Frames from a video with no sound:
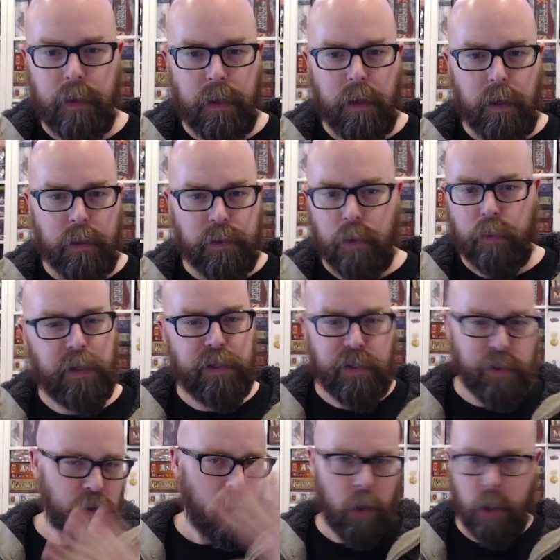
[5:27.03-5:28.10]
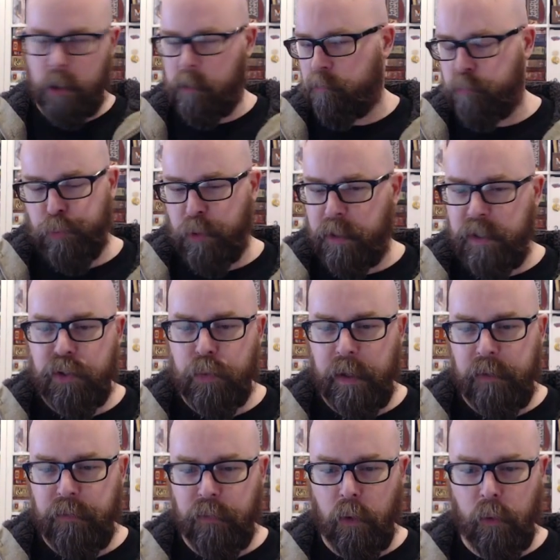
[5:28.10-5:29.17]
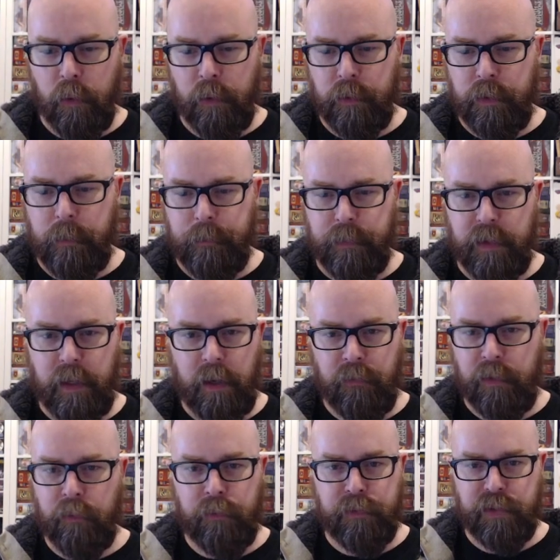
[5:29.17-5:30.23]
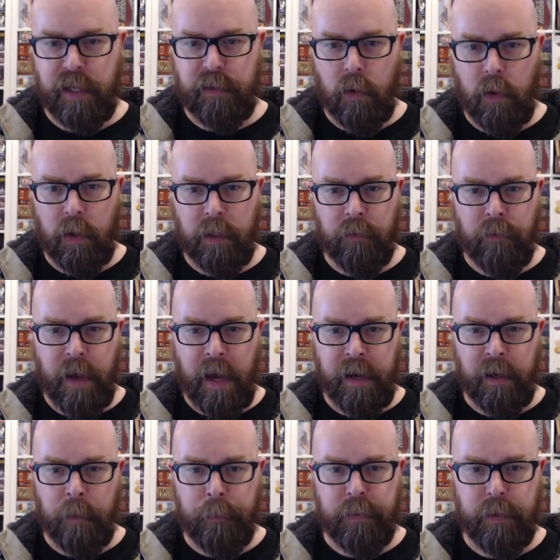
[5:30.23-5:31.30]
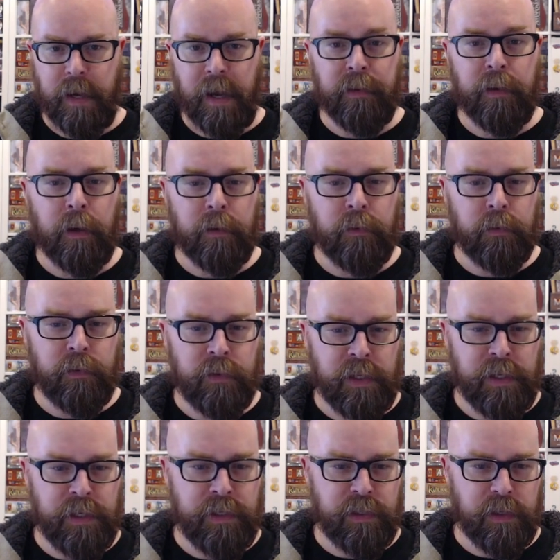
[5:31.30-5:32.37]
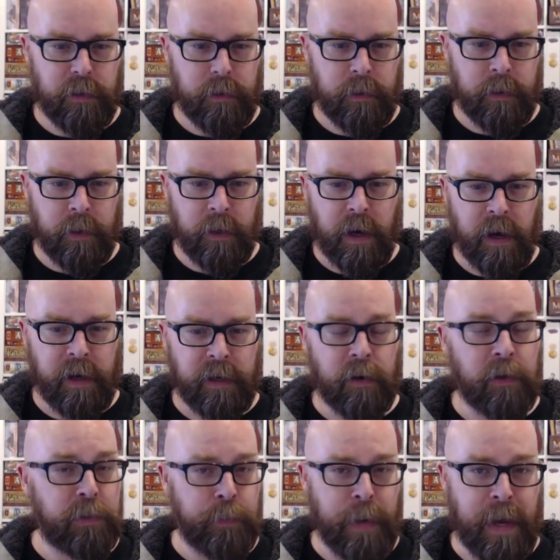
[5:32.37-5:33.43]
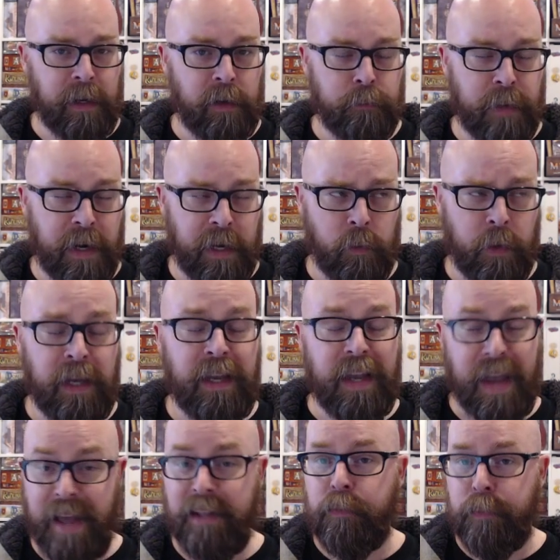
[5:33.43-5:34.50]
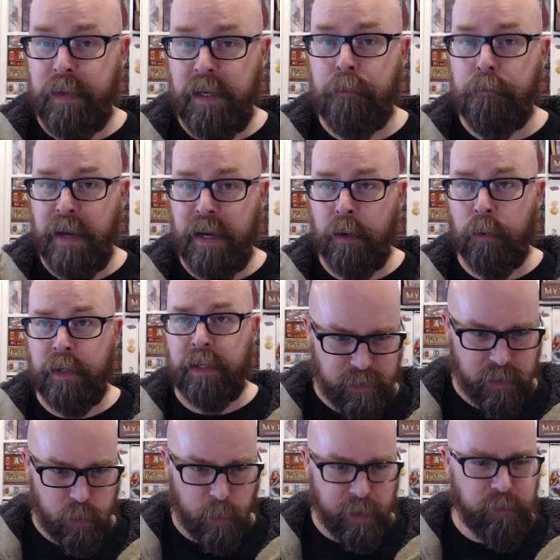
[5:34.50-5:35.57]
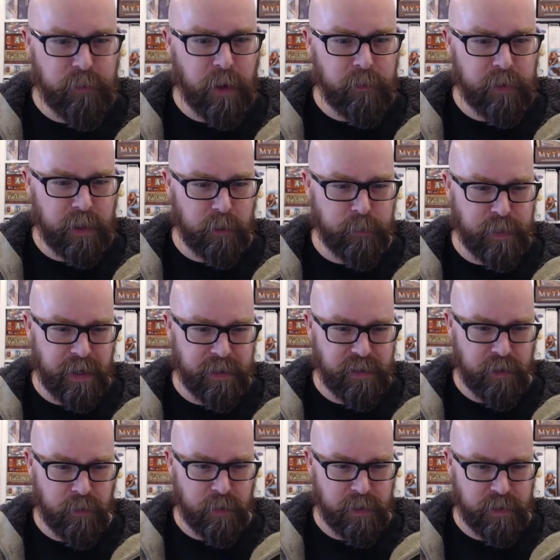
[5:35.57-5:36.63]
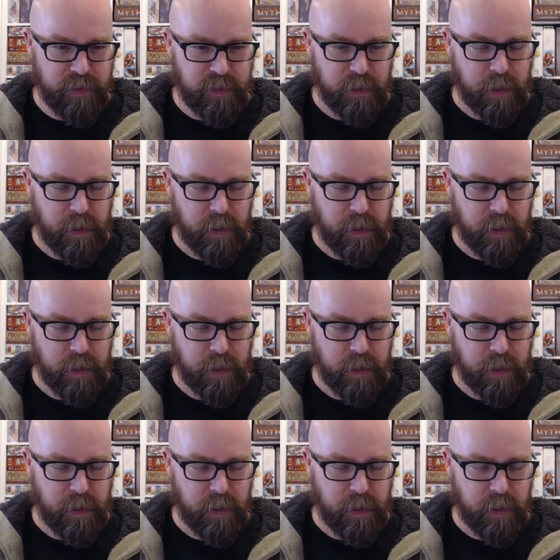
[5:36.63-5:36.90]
So this is all pretty straightforward. If you've set all of that up, and these icons, by the way, can't be bigger than 25 kilobytes. Here it is.